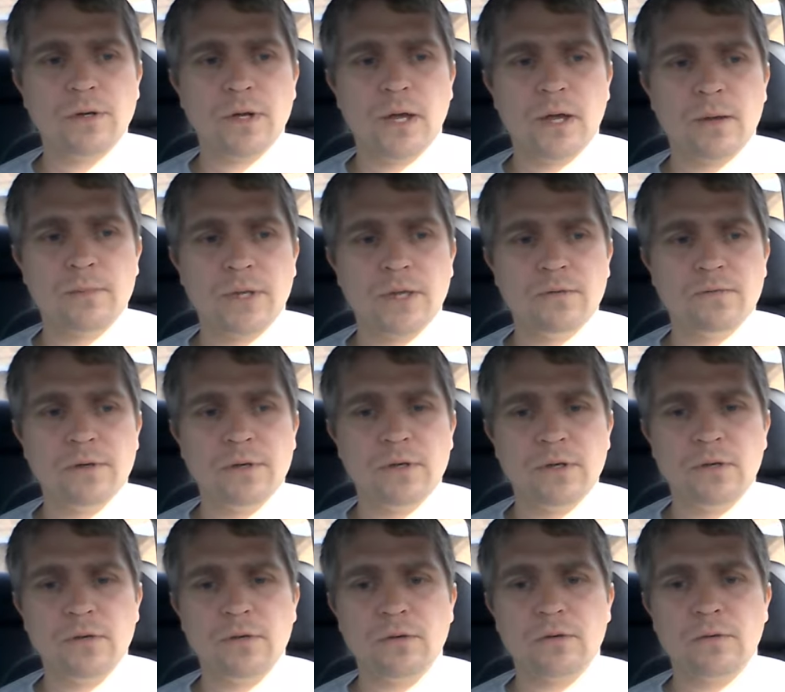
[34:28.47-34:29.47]
I'm giving
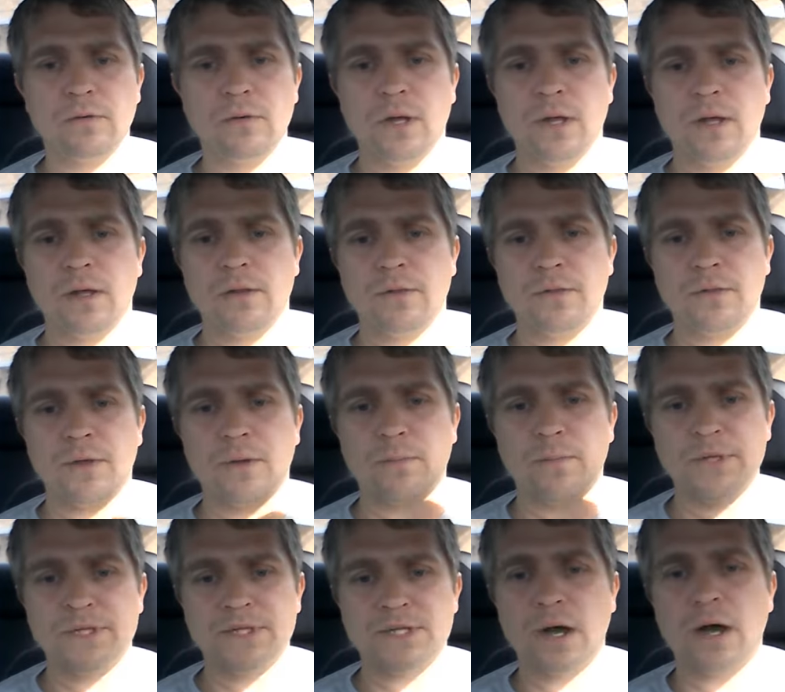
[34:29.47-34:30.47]
you the
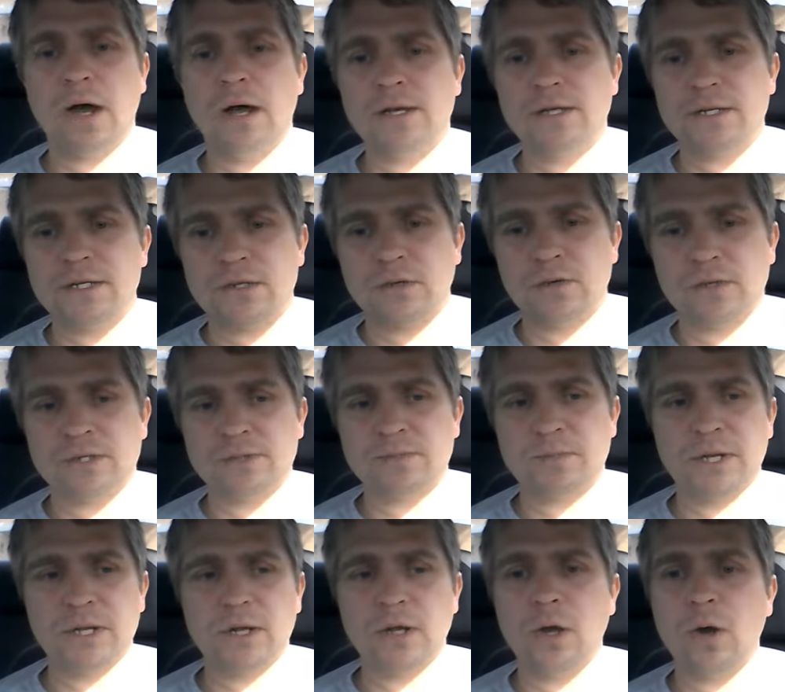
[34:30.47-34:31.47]
baton, so to
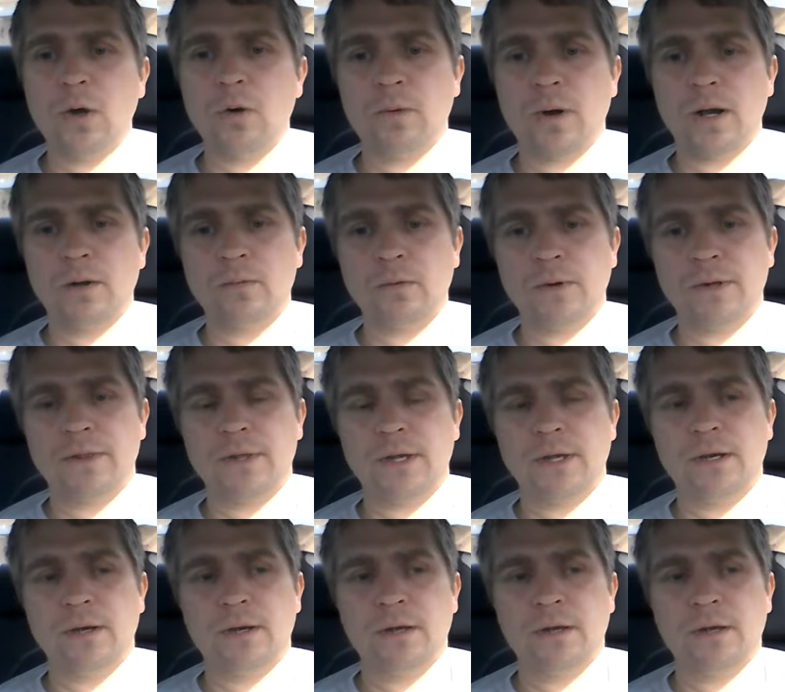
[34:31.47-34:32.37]
speak. Go run with it.